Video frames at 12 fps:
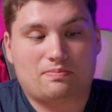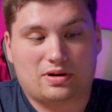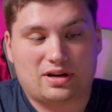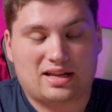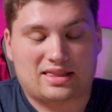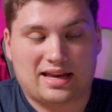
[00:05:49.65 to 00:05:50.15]

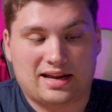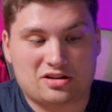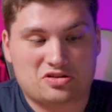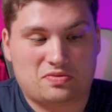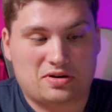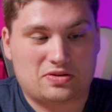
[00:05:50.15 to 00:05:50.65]
But at the end
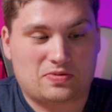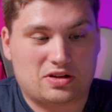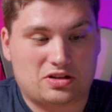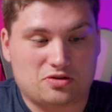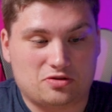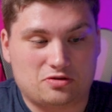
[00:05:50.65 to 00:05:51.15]
of
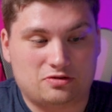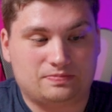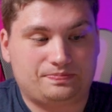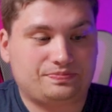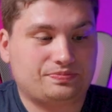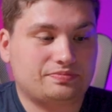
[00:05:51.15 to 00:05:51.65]
2022,